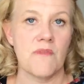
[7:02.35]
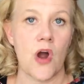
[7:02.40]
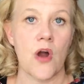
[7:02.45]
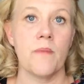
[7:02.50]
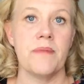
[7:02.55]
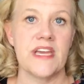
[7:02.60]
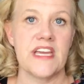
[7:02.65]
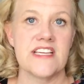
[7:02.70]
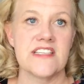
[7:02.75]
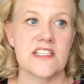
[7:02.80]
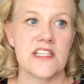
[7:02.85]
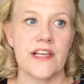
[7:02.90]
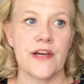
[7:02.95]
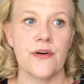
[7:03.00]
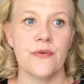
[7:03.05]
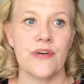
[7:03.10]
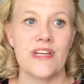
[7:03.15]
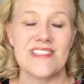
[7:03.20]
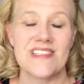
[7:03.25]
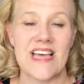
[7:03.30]
our biggest
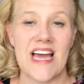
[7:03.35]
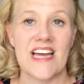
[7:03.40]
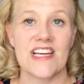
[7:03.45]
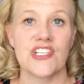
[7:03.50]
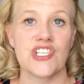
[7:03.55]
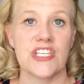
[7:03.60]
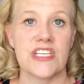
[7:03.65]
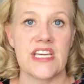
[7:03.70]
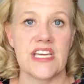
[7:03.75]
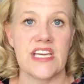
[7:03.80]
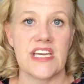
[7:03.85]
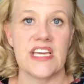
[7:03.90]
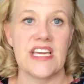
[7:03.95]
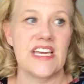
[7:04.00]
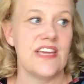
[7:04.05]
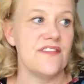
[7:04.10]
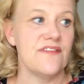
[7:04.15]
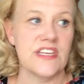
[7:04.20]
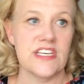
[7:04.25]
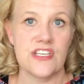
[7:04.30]
loan is actually,
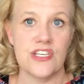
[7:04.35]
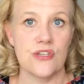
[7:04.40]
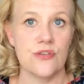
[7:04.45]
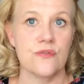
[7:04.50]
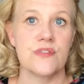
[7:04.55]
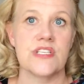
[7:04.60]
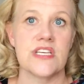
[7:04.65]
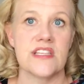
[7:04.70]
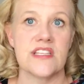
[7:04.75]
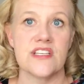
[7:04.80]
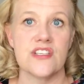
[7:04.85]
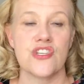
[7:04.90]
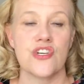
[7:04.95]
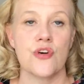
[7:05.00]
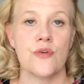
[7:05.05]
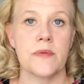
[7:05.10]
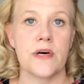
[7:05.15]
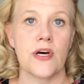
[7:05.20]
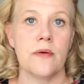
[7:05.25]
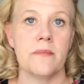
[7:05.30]
even using the
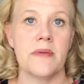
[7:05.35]
snowball